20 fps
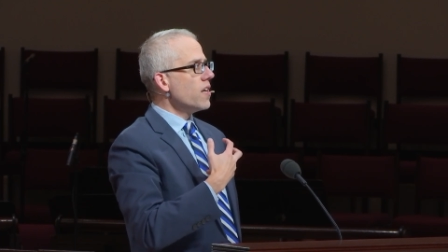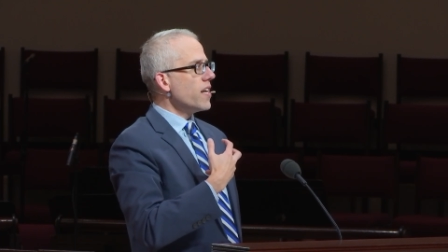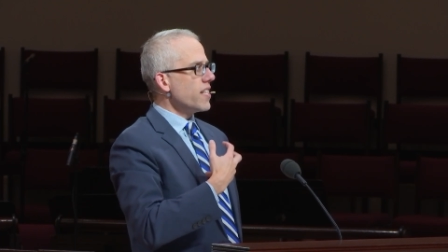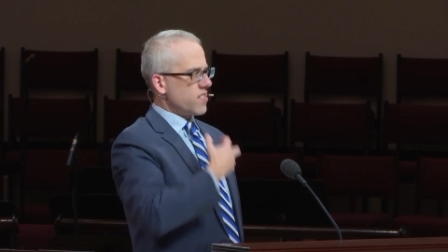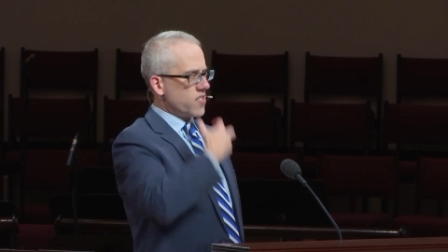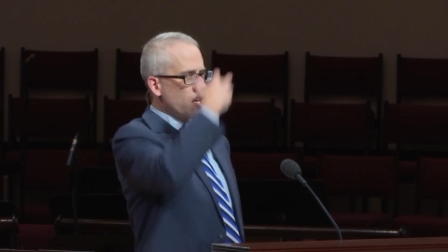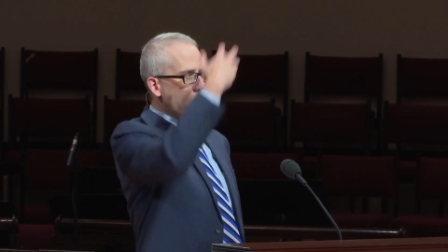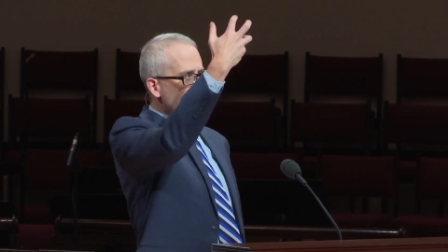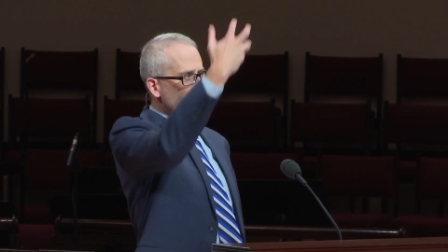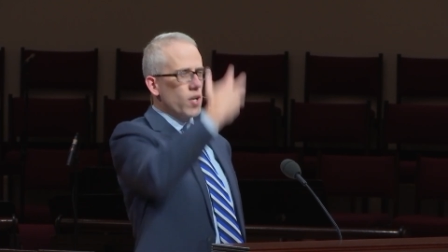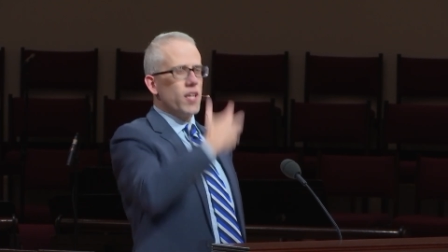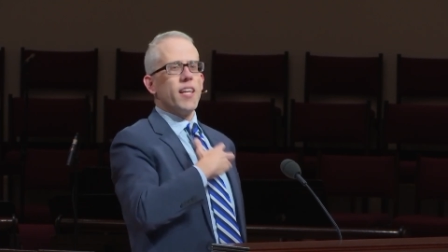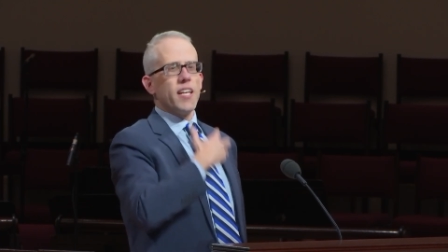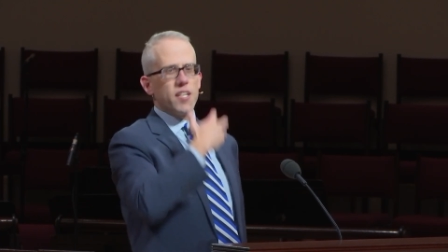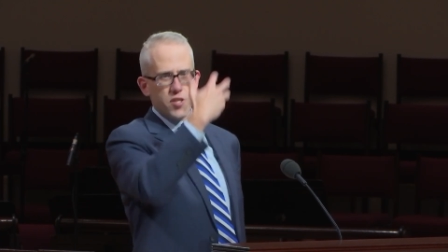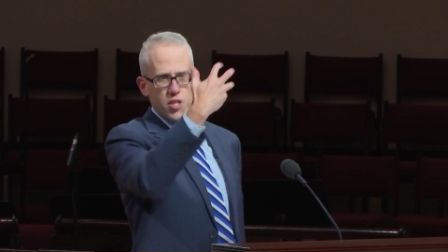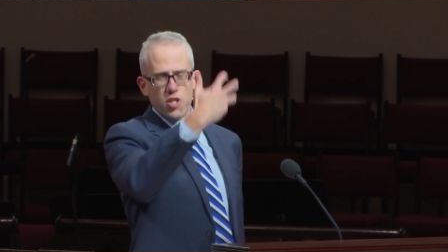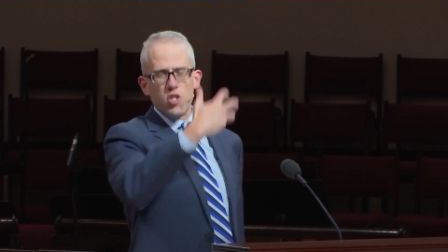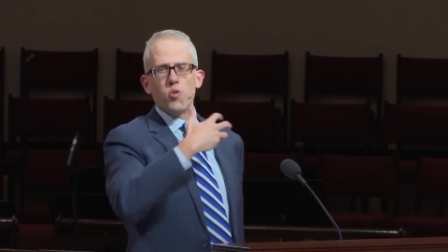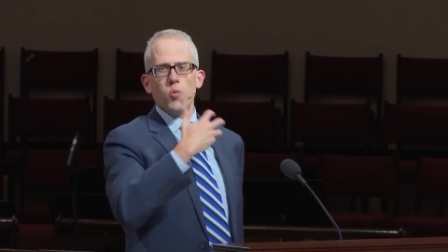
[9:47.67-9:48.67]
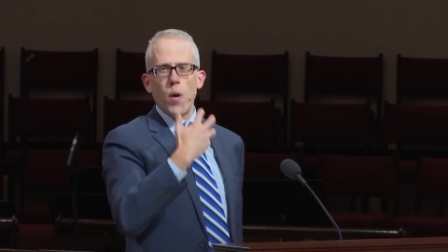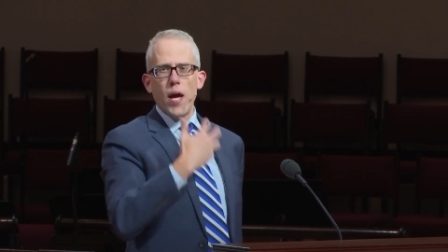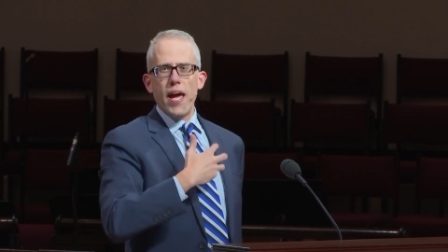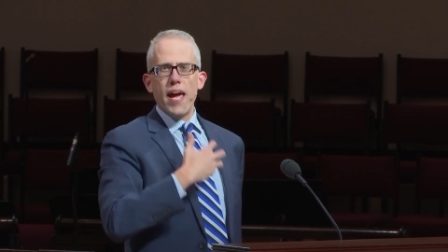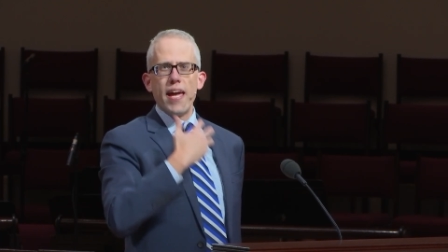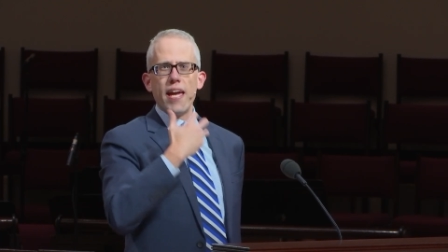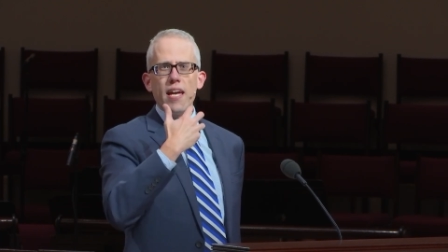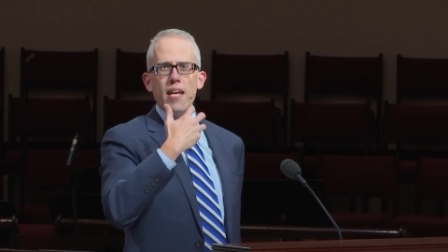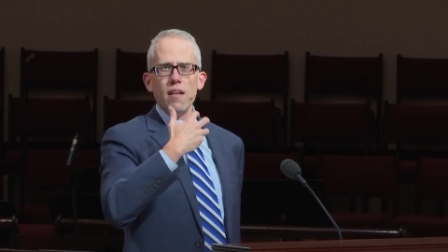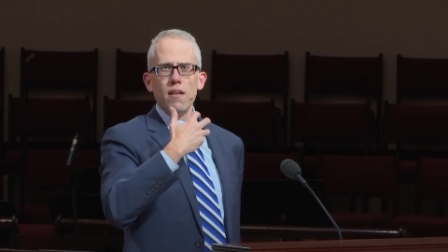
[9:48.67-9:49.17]
in some religious
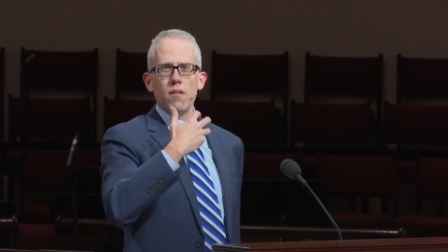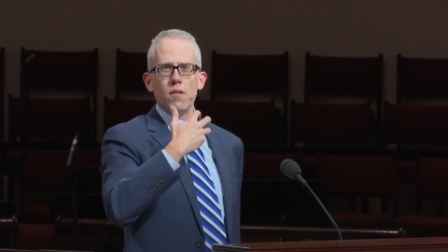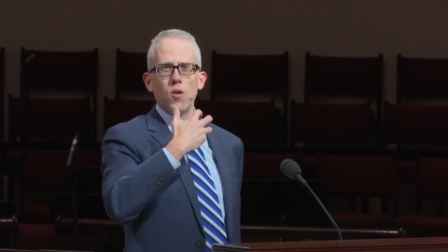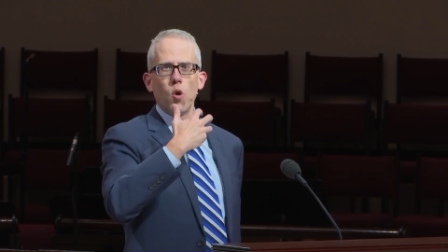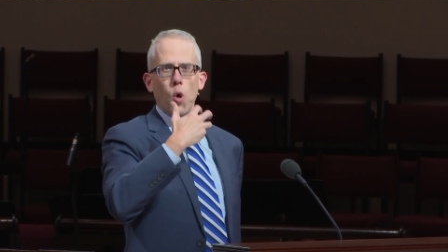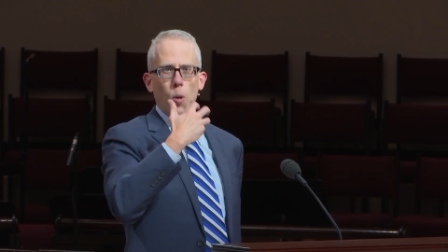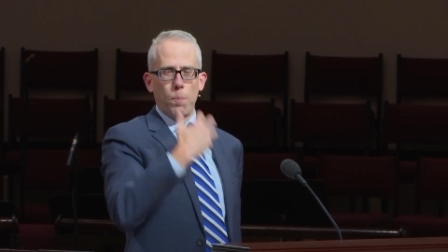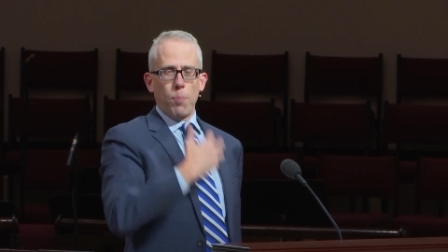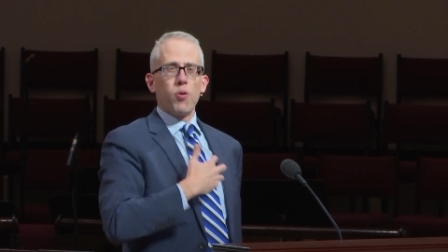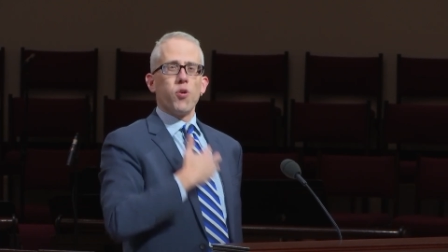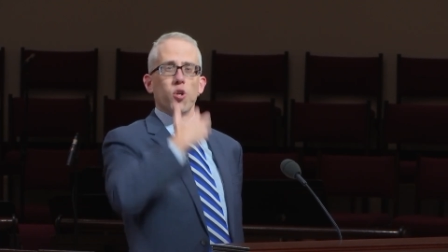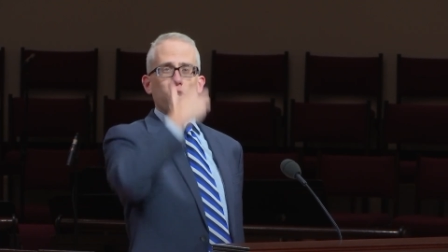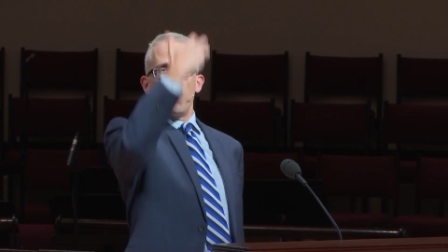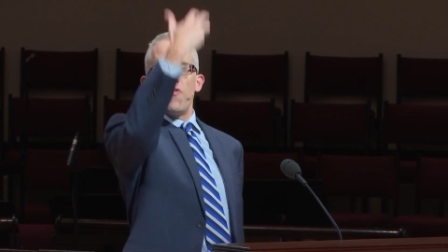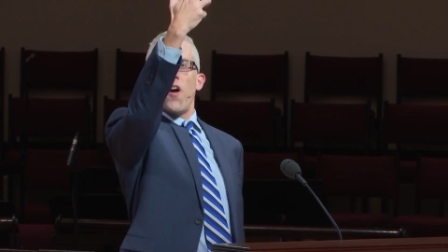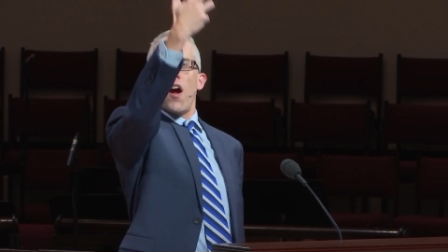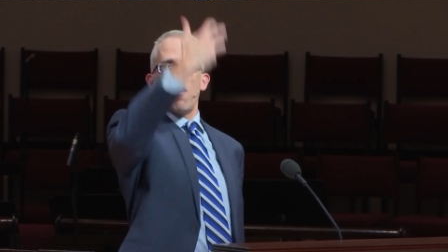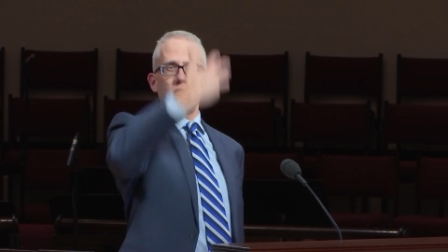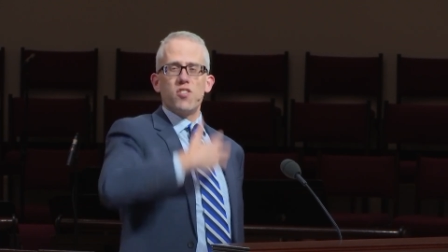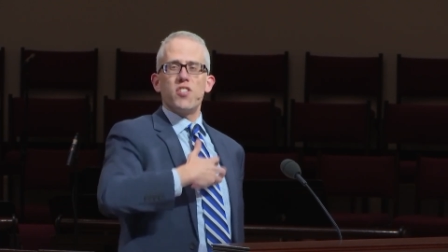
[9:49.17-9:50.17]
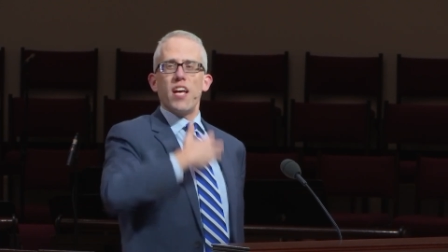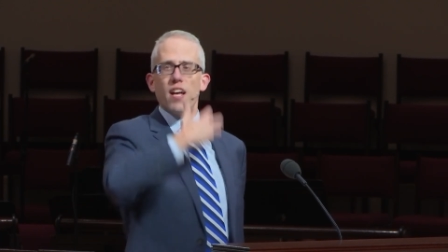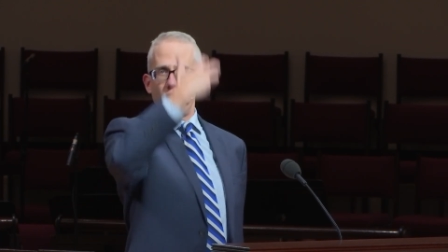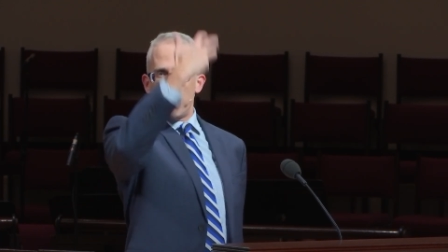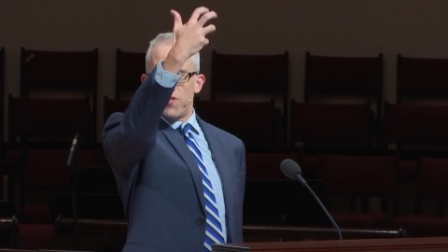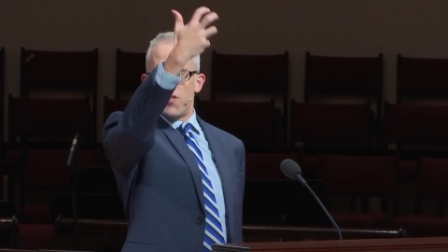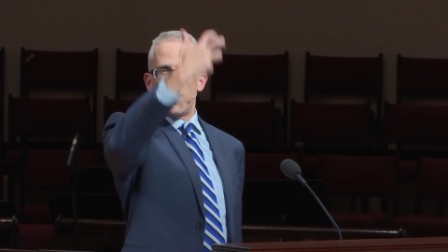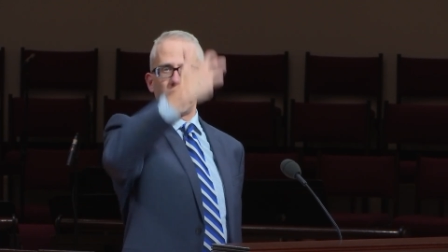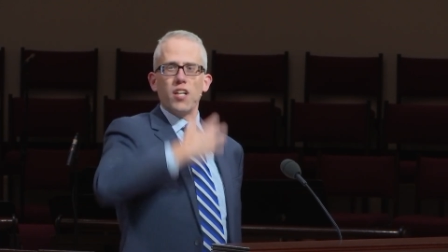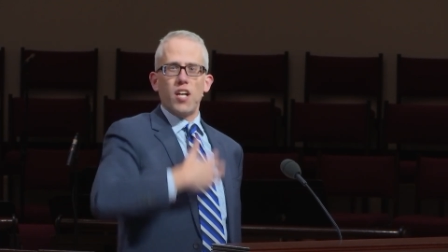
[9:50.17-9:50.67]
way or prove
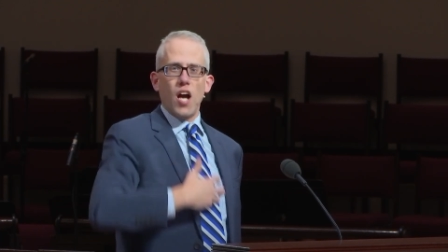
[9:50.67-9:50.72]
ourselves to